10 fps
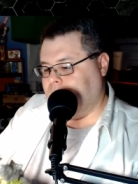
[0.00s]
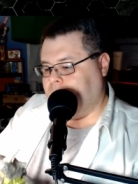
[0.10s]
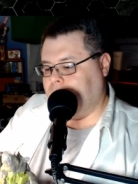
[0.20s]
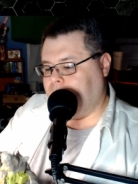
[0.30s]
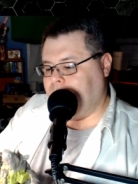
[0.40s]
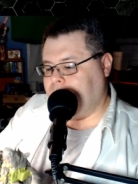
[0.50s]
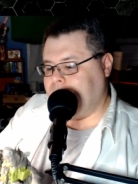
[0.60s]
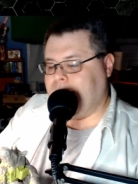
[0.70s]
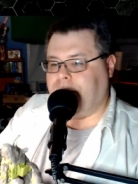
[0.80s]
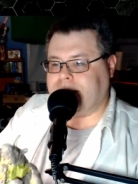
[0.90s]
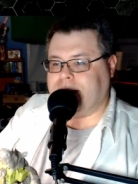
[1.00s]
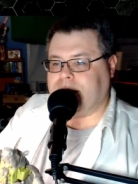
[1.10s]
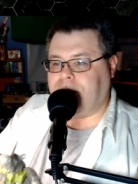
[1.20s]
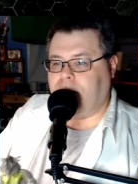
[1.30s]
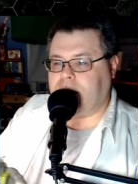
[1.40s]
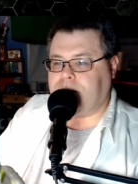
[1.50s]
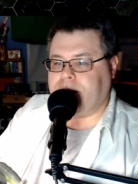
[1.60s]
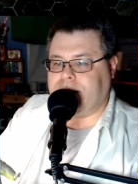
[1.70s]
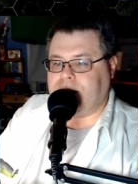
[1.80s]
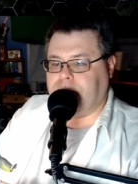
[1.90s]
Right now it's in his frontward
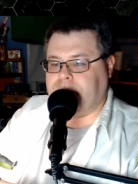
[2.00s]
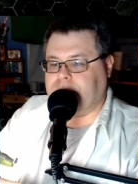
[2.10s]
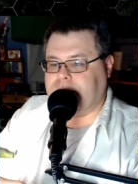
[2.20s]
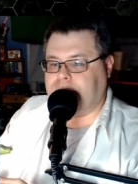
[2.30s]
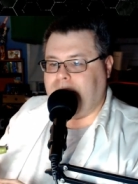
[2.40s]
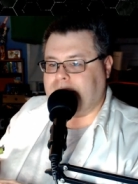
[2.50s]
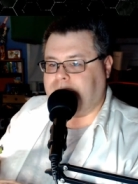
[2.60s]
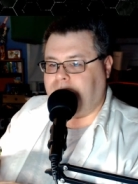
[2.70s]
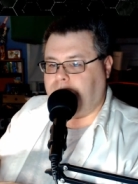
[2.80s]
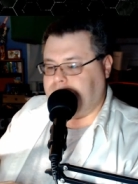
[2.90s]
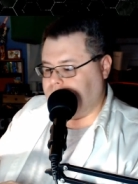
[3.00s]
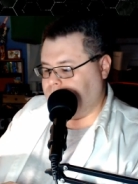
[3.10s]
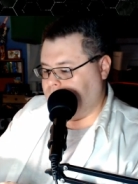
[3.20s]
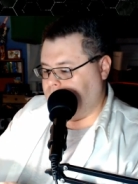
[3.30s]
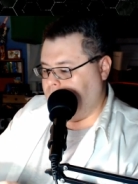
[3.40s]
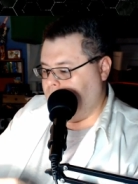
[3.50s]
position, which is his bot default position.